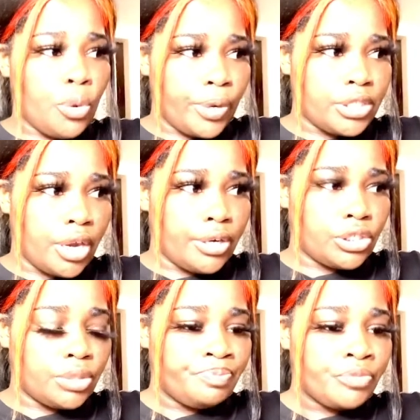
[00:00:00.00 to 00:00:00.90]
research
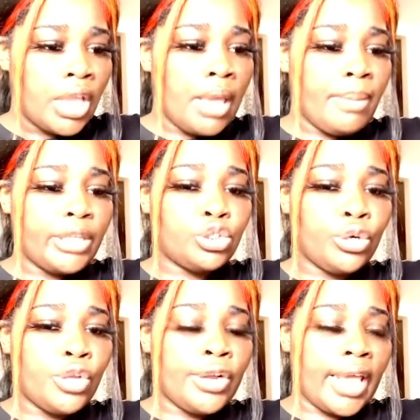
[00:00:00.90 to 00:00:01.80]
and make sure
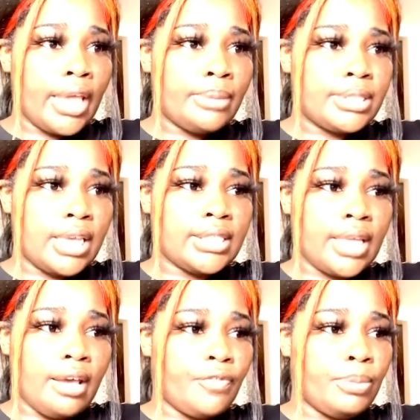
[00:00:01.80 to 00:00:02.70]
your name stands
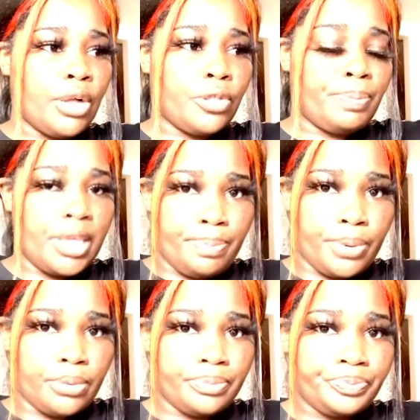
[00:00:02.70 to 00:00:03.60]
out from other people.